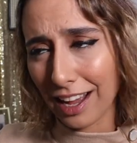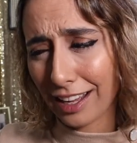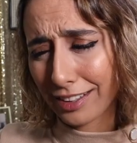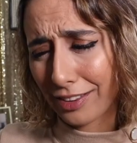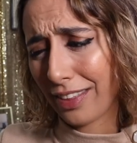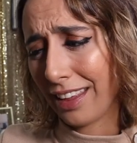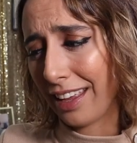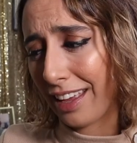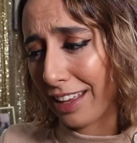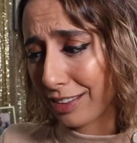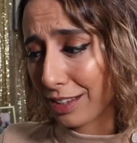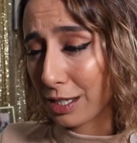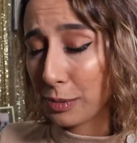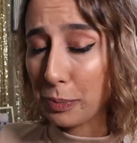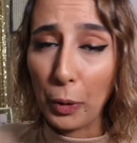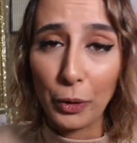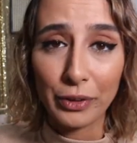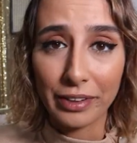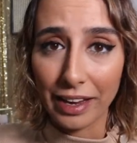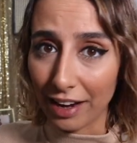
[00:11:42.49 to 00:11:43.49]
I think at this
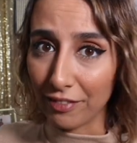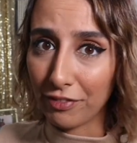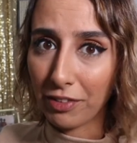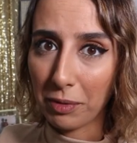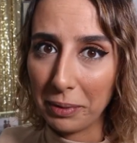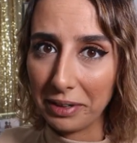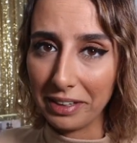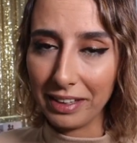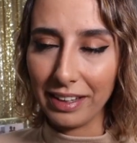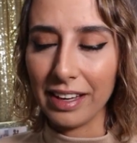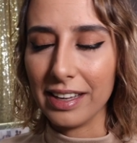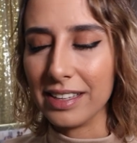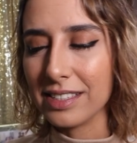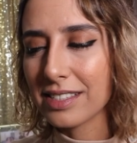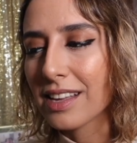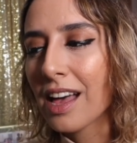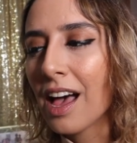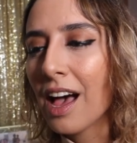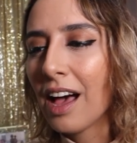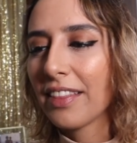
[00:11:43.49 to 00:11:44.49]
point everybody is.